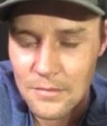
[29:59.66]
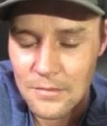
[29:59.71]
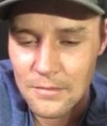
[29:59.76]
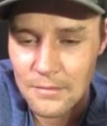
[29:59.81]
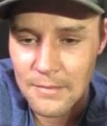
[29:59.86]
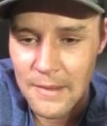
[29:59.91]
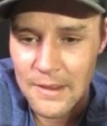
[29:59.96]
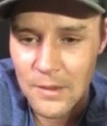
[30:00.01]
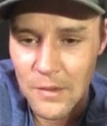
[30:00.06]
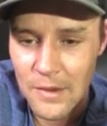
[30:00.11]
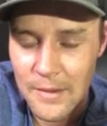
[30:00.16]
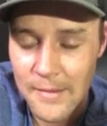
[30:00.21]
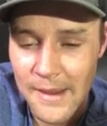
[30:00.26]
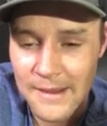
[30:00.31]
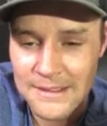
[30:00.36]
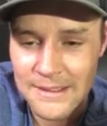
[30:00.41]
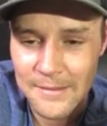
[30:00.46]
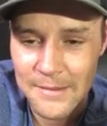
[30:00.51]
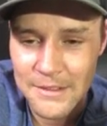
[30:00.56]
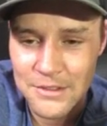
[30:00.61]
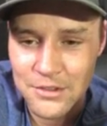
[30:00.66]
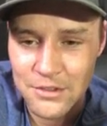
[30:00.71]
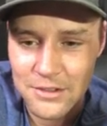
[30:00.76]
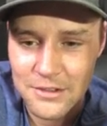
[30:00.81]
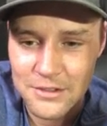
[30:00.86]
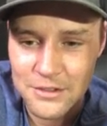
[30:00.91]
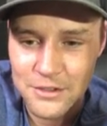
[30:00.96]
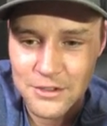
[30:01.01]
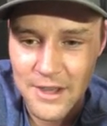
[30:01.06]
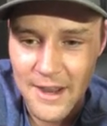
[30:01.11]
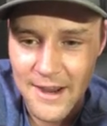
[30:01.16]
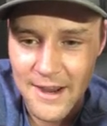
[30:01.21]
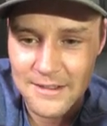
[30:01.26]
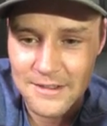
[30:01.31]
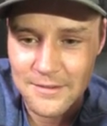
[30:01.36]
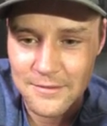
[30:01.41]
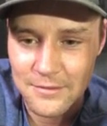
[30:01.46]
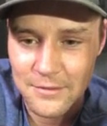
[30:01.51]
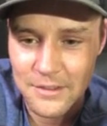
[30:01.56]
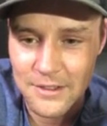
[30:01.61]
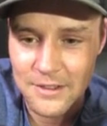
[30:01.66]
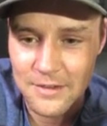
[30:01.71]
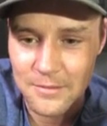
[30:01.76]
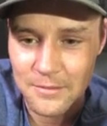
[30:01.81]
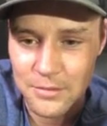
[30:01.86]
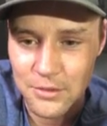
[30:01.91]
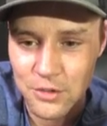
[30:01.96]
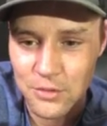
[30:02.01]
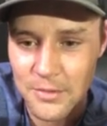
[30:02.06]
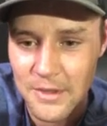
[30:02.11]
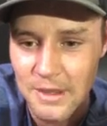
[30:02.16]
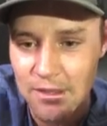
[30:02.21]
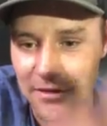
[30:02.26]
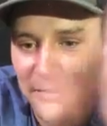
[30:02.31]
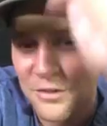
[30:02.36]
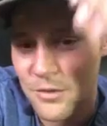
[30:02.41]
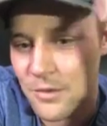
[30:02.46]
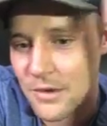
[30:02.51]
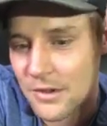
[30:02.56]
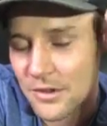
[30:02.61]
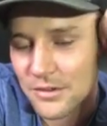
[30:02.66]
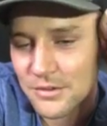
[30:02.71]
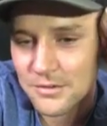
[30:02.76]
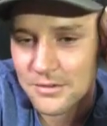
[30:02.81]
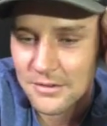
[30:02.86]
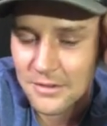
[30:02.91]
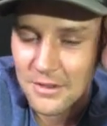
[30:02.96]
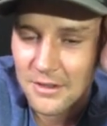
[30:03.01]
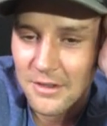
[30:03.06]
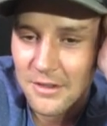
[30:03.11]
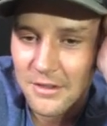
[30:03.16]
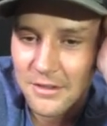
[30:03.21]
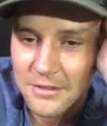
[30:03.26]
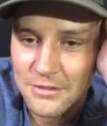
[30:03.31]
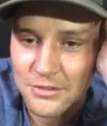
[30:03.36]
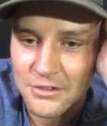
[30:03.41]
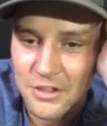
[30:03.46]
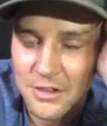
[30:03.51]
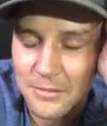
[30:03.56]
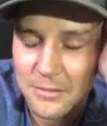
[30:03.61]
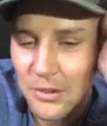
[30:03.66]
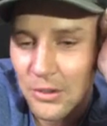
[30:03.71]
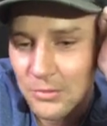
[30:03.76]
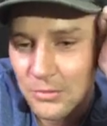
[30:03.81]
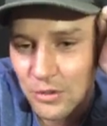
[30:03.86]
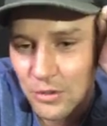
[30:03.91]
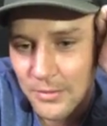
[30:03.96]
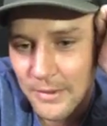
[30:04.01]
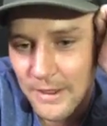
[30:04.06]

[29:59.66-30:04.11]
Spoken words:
by the way, Max, I bet you're a jacked freaking broom handle. You're one of those jumbo broom